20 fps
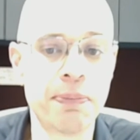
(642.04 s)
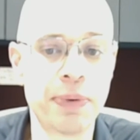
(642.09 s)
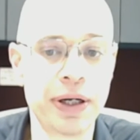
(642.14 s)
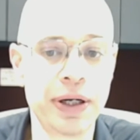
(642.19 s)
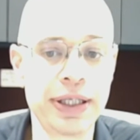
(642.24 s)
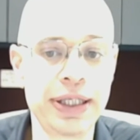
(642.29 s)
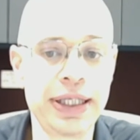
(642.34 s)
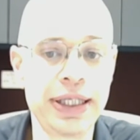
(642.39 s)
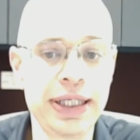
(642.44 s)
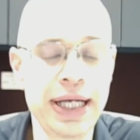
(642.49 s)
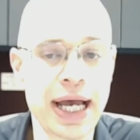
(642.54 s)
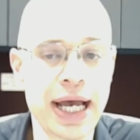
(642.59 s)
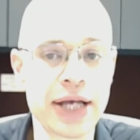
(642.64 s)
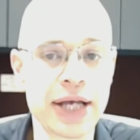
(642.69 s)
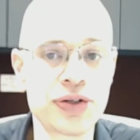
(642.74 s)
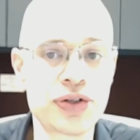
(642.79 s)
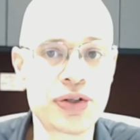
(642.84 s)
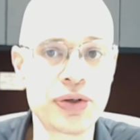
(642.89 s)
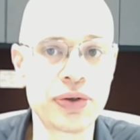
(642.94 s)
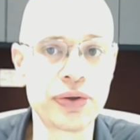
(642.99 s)
But he
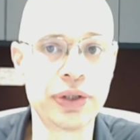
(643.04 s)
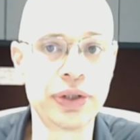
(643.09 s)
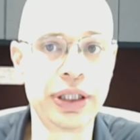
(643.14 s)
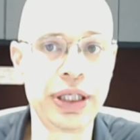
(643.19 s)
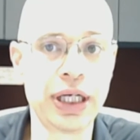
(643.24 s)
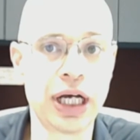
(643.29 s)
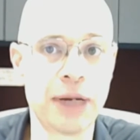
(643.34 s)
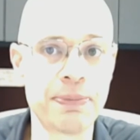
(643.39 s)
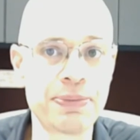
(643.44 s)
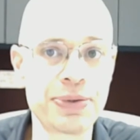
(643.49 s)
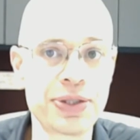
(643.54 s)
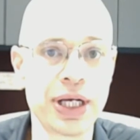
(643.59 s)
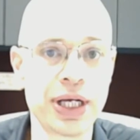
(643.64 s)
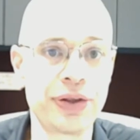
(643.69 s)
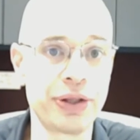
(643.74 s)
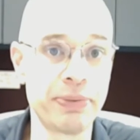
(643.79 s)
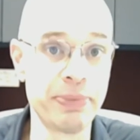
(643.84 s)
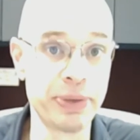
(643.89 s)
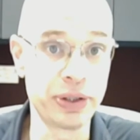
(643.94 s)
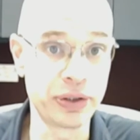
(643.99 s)
has certainly
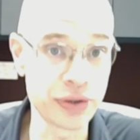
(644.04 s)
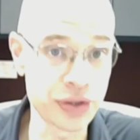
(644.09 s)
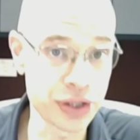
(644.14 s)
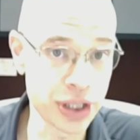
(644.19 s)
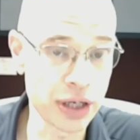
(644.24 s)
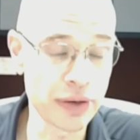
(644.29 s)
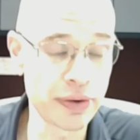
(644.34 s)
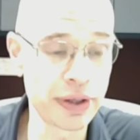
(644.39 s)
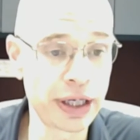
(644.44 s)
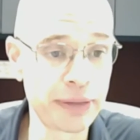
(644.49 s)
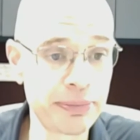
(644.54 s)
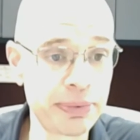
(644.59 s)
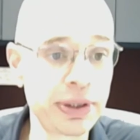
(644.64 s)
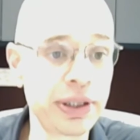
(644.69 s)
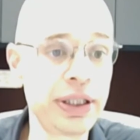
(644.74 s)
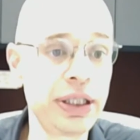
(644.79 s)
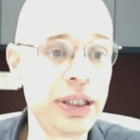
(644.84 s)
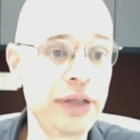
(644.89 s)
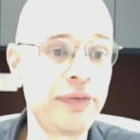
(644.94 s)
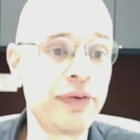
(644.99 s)
upset the military, I
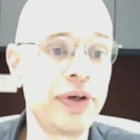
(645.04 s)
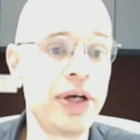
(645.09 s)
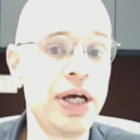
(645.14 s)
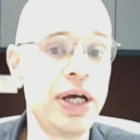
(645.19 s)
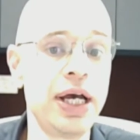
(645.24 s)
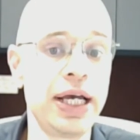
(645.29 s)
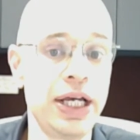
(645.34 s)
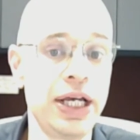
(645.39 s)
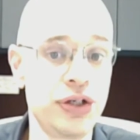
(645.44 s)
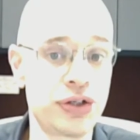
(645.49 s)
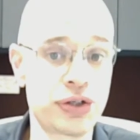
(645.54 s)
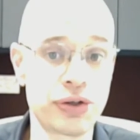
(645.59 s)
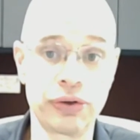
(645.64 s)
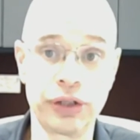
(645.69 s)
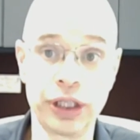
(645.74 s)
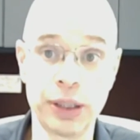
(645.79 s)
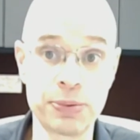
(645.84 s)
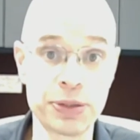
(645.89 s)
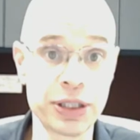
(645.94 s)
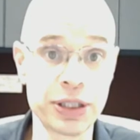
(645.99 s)
believe. He's
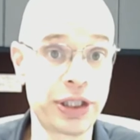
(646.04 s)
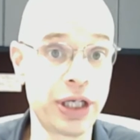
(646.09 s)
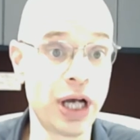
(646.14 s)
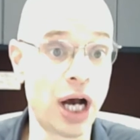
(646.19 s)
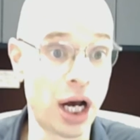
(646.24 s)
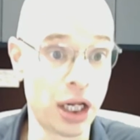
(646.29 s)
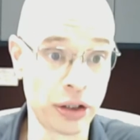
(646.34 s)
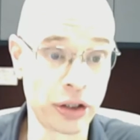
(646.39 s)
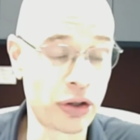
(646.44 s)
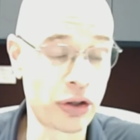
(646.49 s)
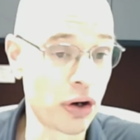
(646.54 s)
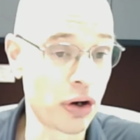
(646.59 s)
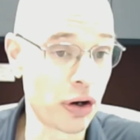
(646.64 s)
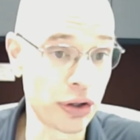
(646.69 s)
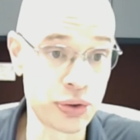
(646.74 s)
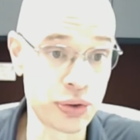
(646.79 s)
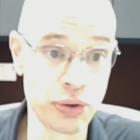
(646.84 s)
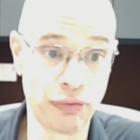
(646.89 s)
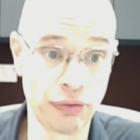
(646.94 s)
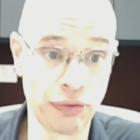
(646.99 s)
certainly upset the
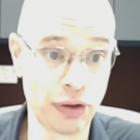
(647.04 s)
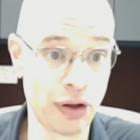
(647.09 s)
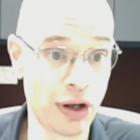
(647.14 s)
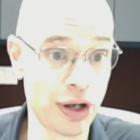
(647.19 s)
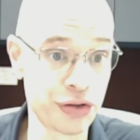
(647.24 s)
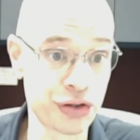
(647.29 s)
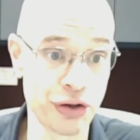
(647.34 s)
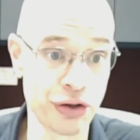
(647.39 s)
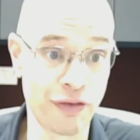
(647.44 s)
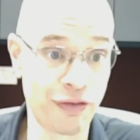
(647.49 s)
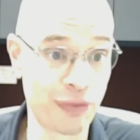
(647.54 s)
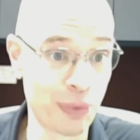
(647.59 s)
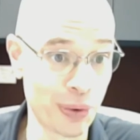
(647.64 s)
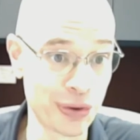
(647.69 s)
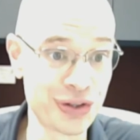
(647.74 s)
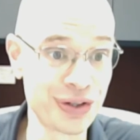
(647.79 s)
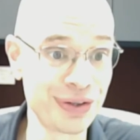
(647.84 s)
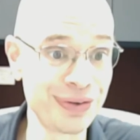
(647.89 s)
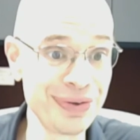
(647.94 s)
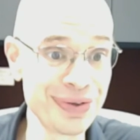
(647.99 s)
oligarchs who have lost their
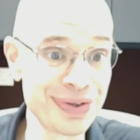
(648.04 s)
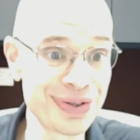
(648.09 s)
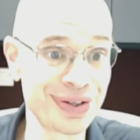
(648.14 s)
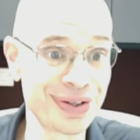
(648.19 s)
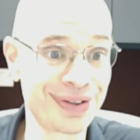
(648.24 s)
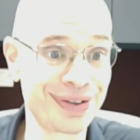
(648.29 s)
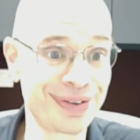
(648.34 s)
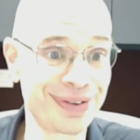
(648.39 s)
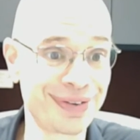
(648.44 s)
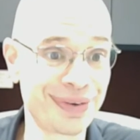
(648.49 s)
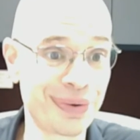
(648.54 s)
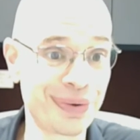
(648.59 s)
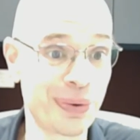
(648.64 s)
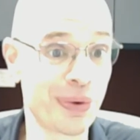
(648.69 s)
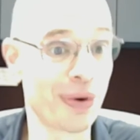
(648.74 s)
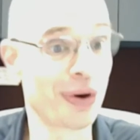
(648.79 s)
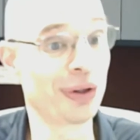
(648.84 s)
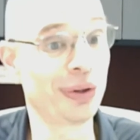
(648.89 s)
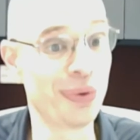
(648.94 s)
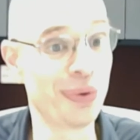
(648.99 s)
fortunes
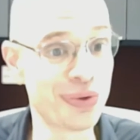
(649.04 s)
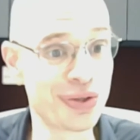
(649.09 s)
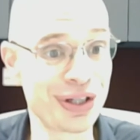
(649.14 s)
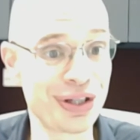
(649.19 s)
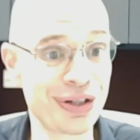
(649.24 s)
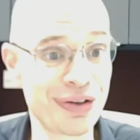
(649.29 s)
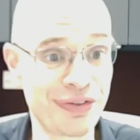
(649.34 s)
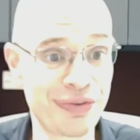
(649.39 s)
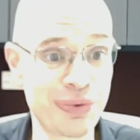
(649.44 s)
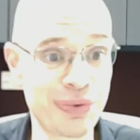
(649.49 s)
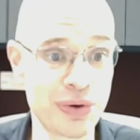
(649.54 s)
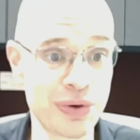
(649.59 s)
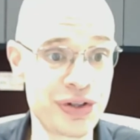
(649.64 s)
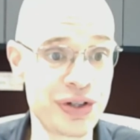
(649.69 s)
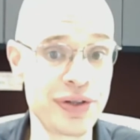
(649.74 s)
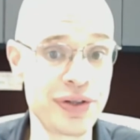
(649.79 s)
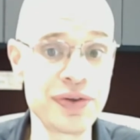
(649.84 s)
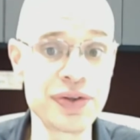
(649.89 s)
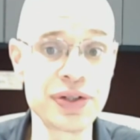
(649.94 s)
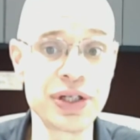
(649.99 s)
or are losing their
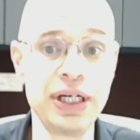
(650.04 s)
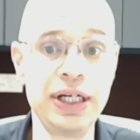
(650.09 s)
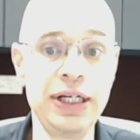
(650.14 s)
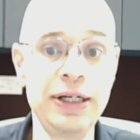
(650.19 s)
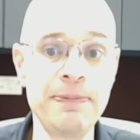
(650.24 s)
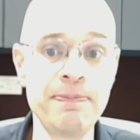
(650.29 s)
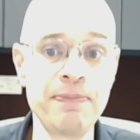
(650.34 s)
fortunes.